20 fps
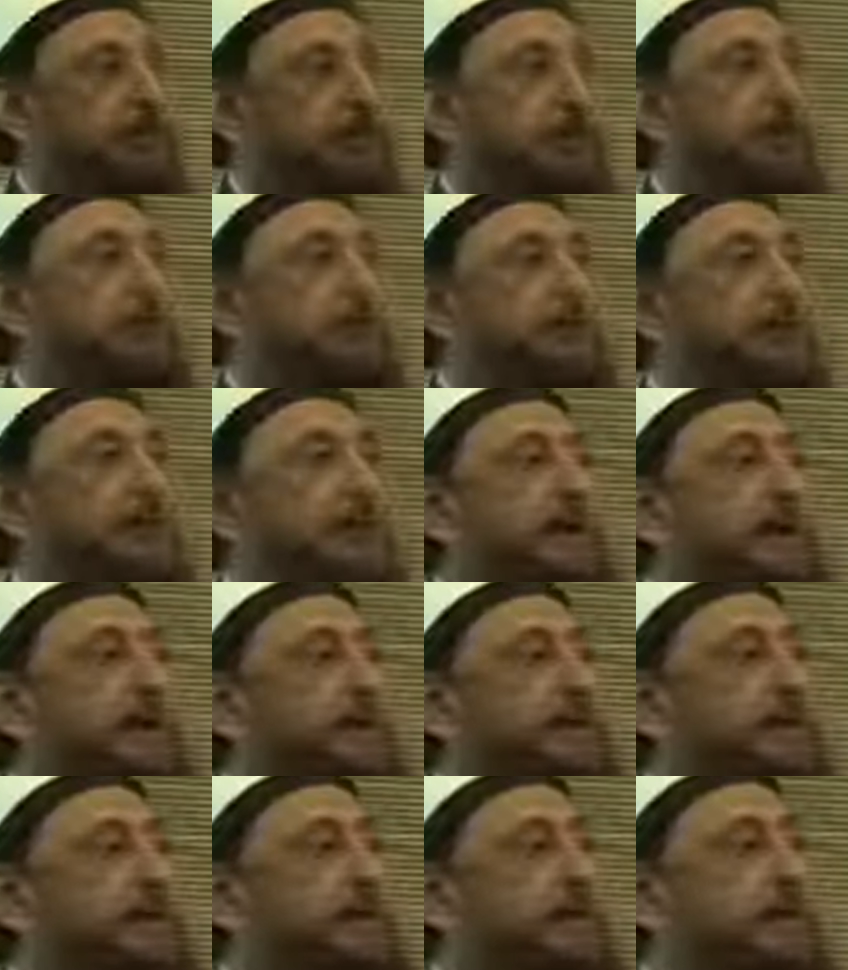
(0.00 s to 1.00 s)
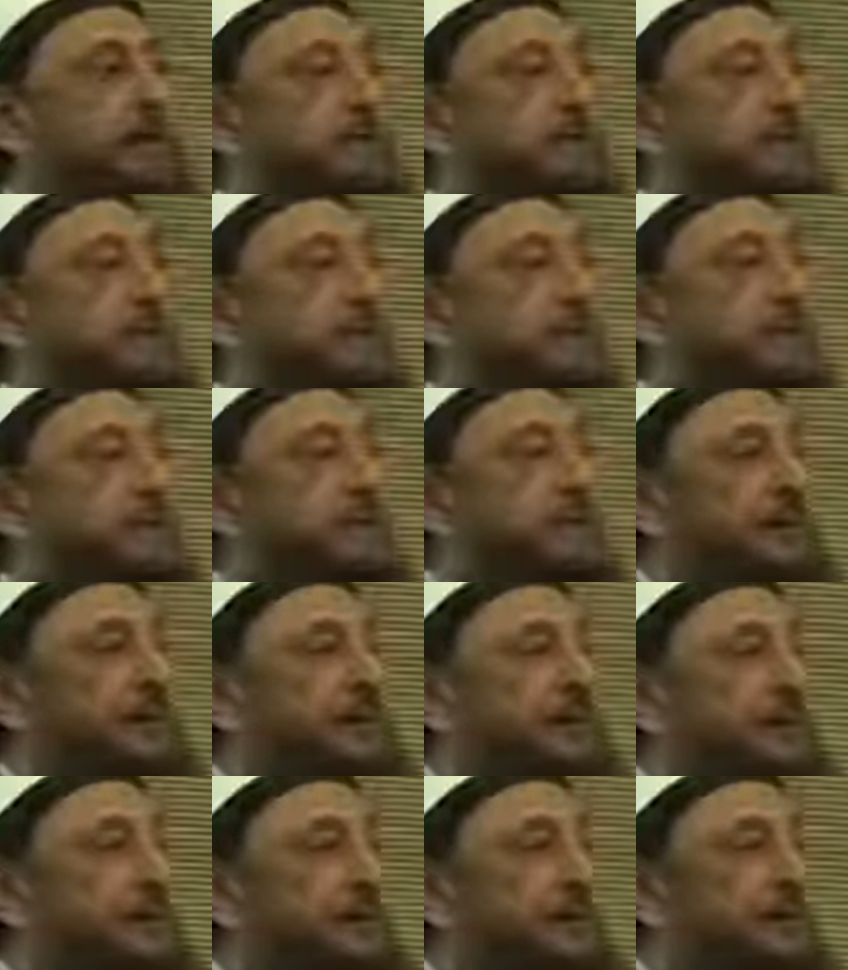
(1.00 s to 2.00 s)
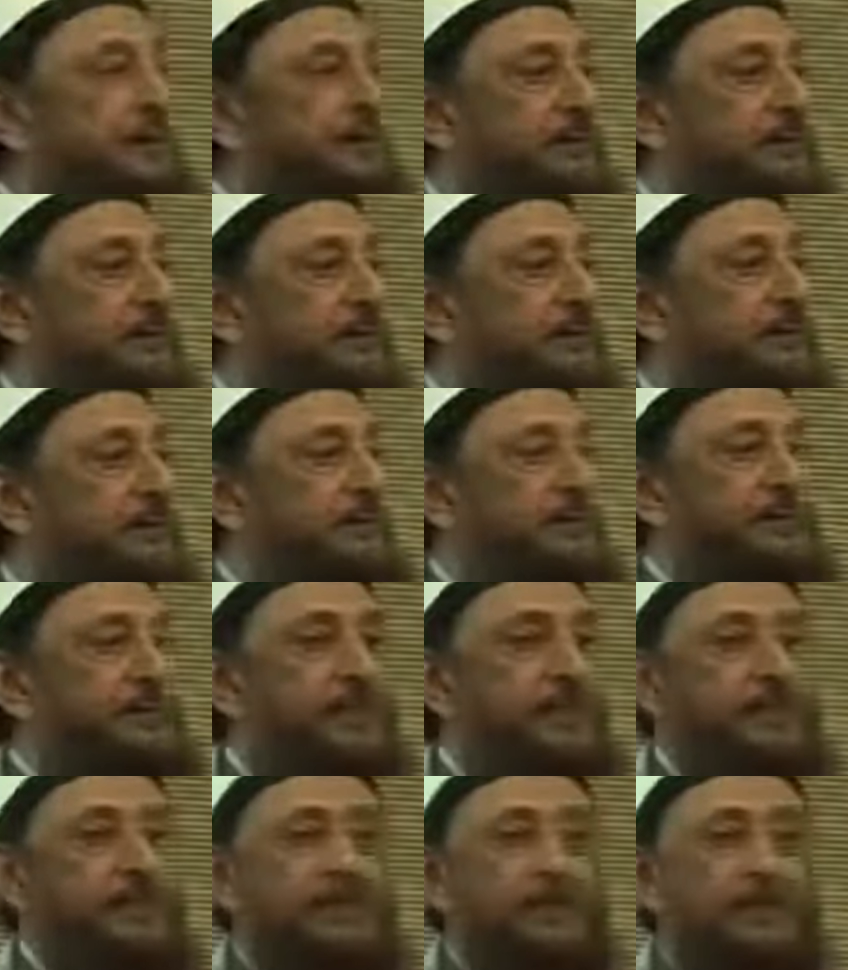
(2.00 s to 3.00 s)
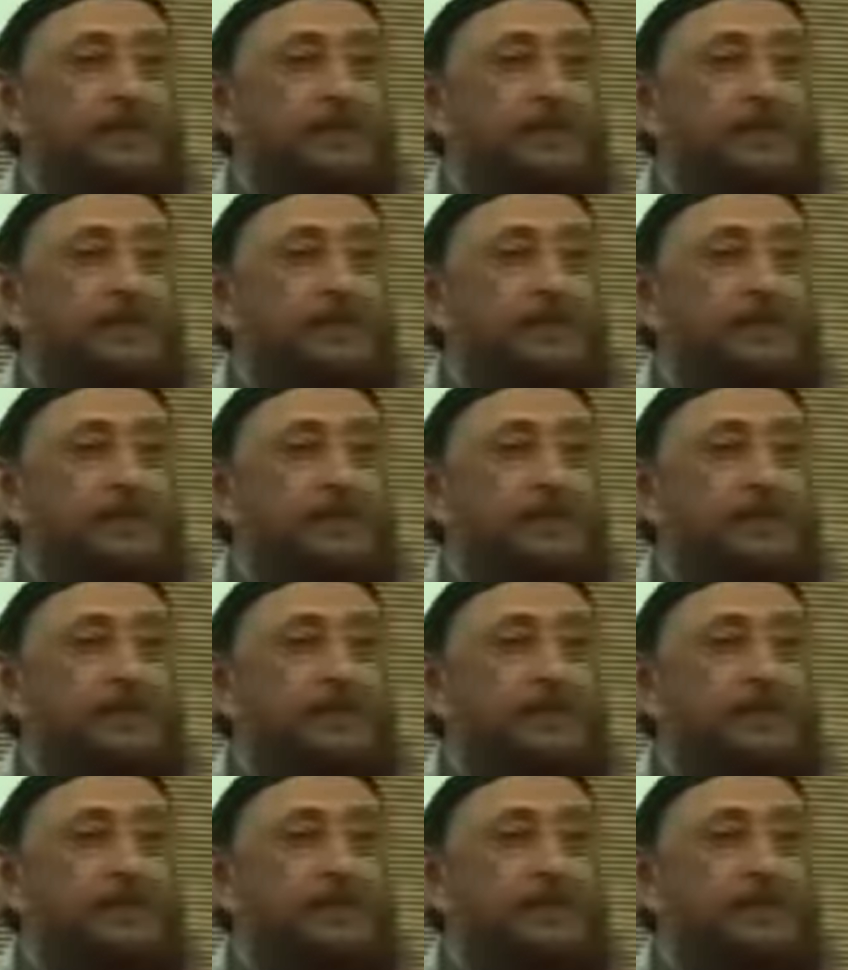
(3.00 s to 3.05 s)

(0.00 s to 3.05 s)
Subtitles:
will now be added into the database.